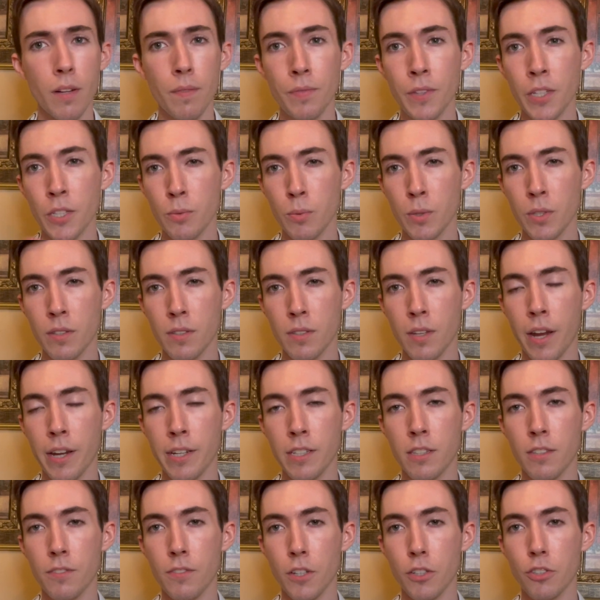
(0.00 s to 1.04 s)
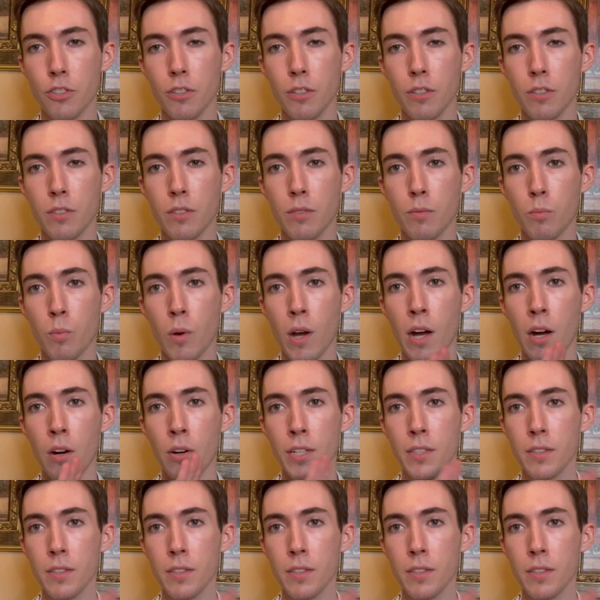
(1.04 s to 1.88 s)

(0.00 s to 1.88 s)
This one's science fiction as well